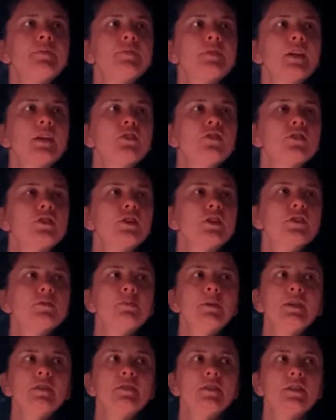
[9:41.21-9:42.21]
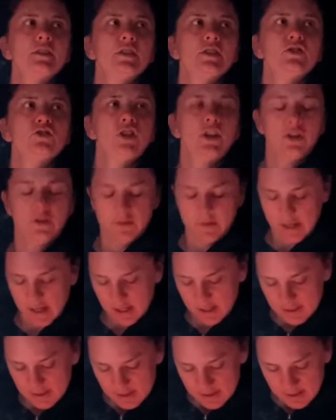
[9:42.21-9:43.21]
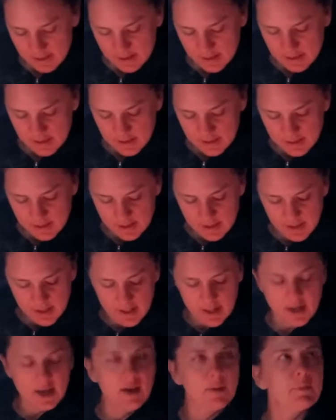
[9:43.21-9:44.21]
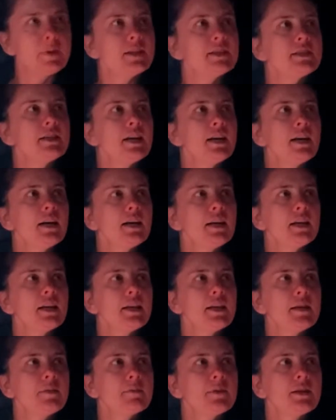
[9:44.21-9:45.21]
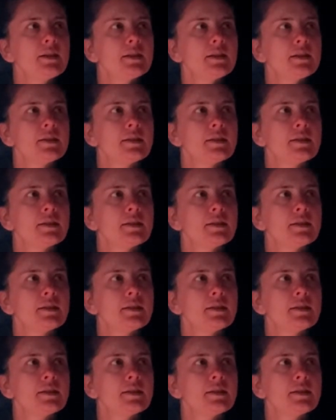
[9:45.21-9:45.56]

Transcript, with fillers: And you're gonna basically generate um, time